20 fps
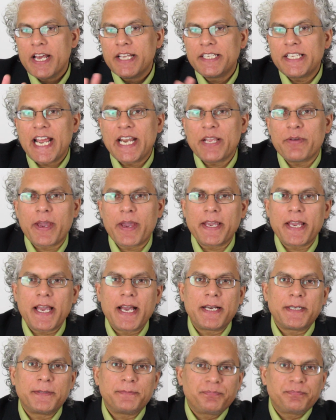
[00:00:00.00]
So anyway,
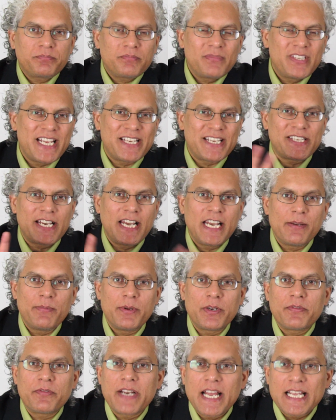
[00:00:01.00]
just a little
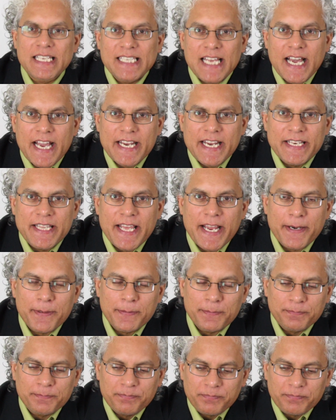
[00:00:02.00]
bit of an aside there.